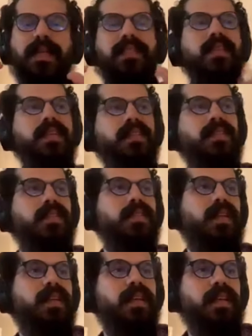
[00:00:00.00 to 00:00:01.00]
in
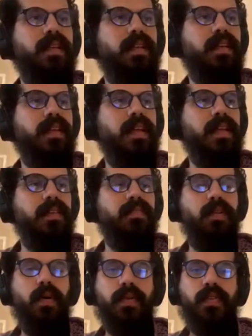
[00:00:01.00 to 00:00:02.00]
uh, in
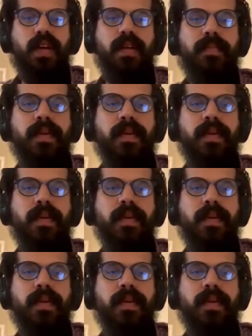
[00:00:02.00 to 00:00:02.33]
Photoshop,